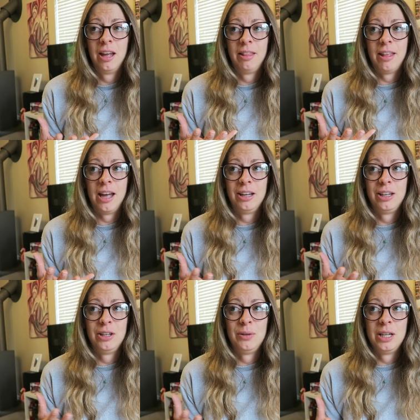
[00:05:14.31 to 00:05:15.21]
that
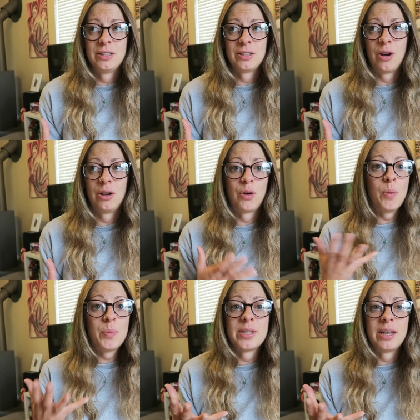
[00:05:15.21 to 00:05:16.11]
you need to kind of
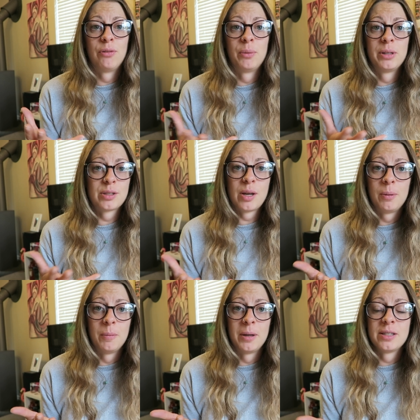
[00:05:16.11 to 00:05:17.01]
compensate for with a
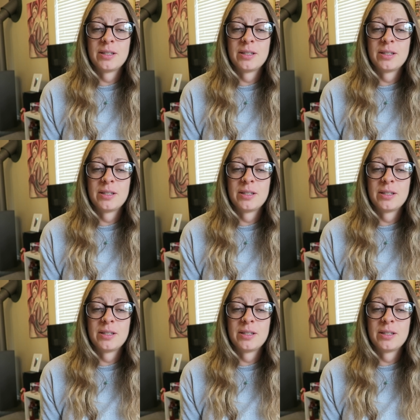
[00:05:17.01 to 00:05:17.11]
supplement.